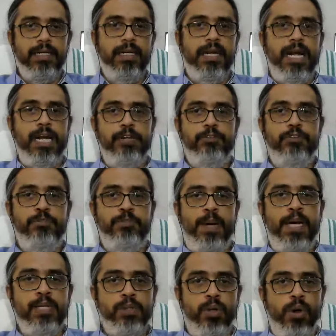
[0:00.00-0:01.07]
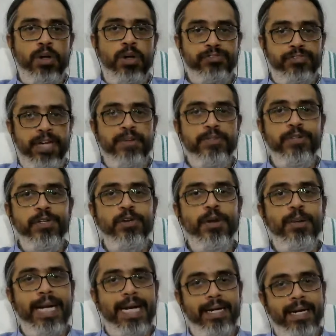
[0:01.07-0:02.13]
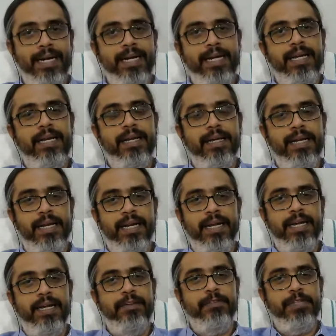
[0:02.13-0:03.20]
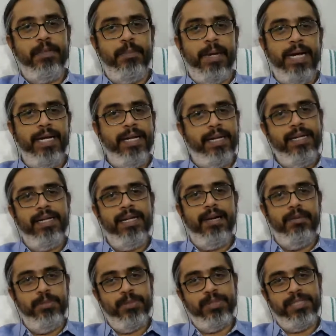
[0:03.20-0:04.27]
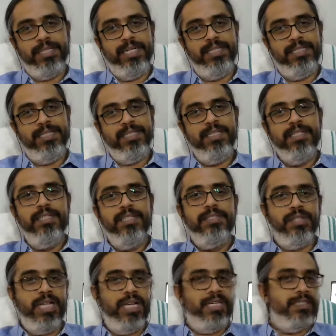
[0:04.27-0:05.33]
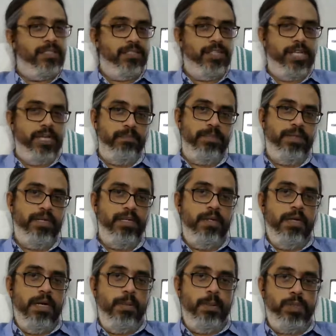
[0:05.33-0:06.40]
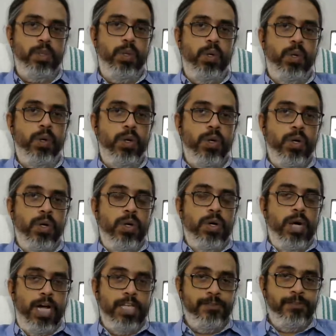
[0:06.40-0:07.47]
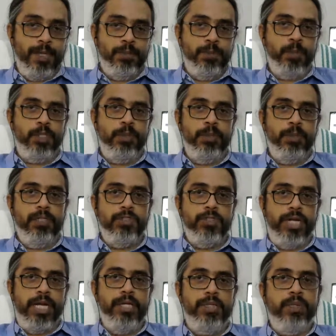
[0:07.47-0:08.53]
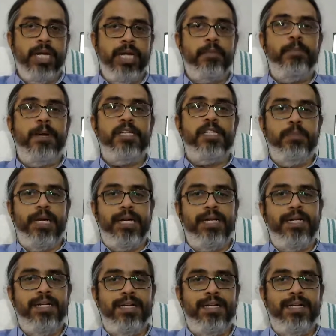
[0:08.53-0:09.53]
And if you pass all the 5, you will get a degree with a minor in computer science. So that is a scheme. So as far as possible, try to get a pass mark.